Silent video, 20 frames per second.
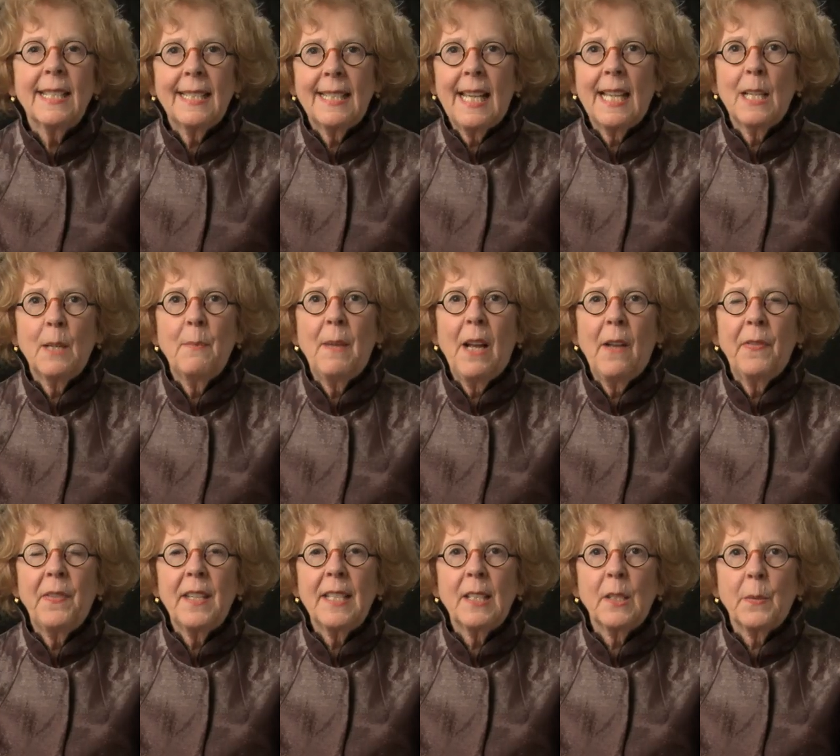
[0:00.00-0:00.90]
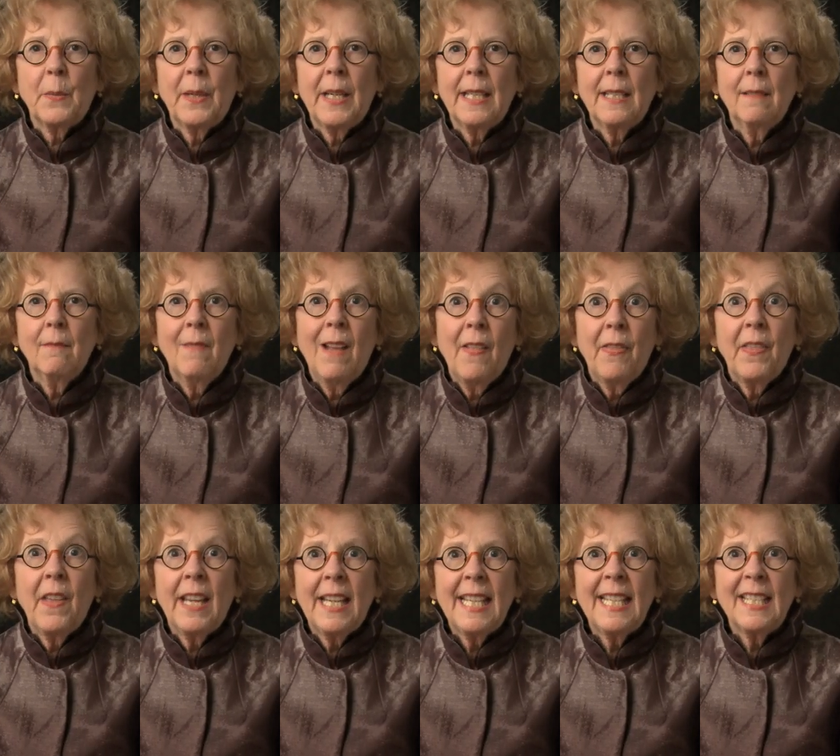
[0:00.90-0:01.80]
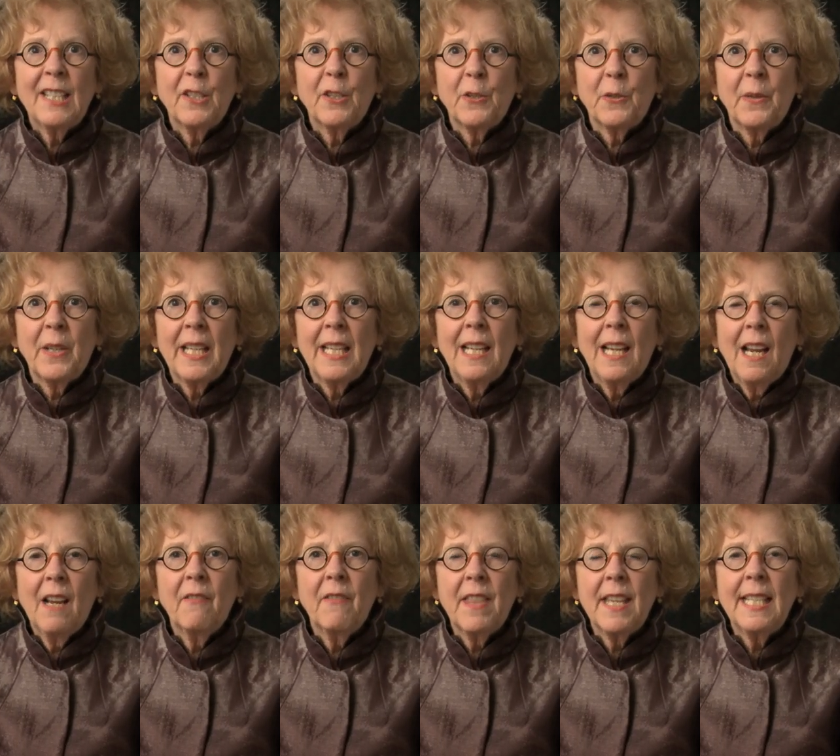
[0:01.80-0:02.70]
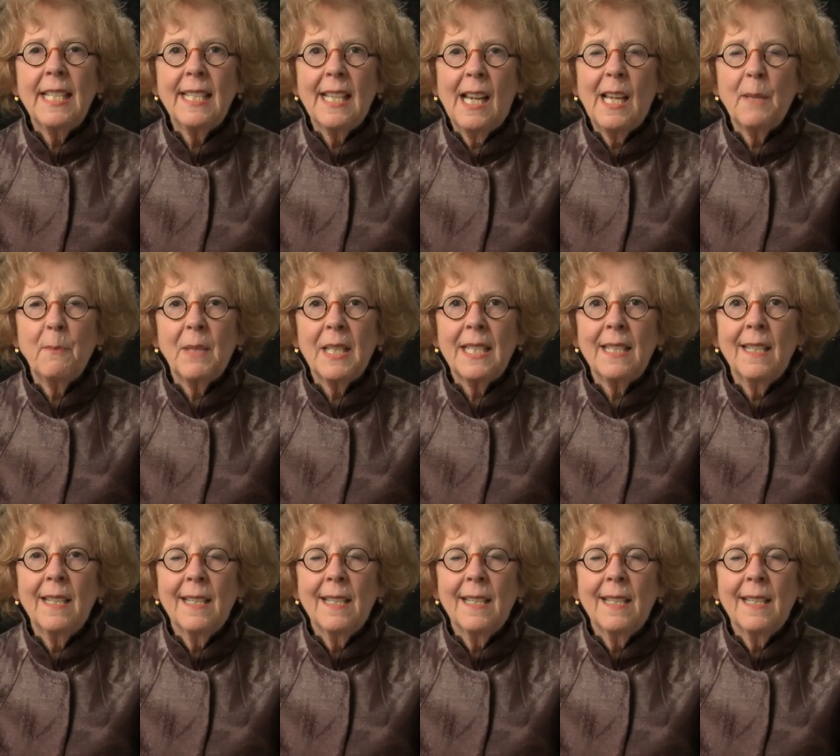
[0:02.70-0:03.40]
said about this ring, "The history of the diamond